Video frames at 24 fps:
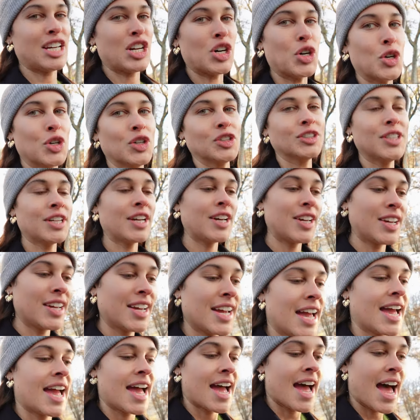it on.
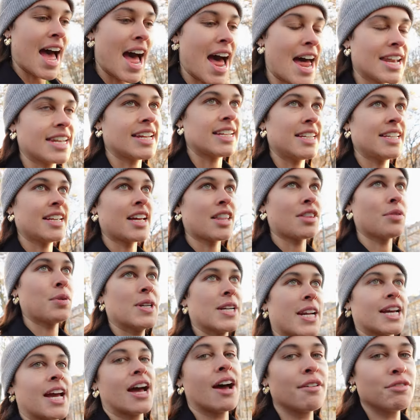And then the other
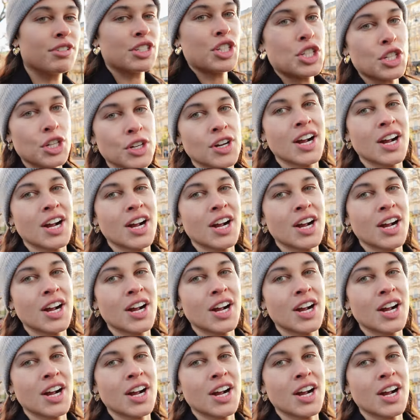one I have is so